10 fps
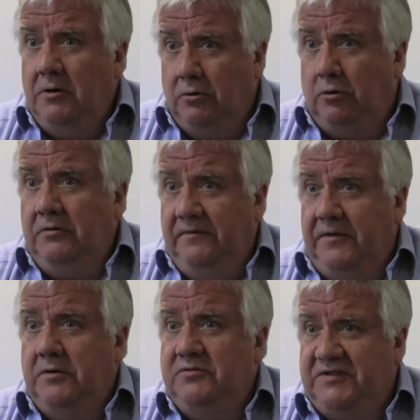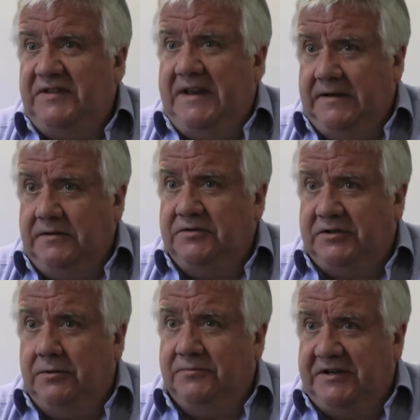All of those
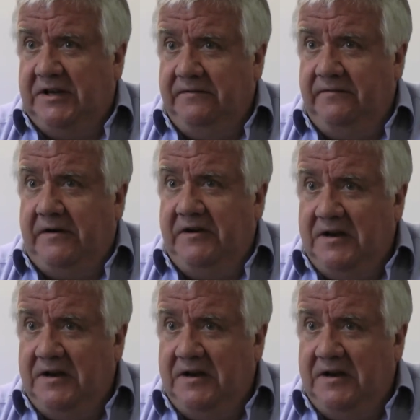things come together very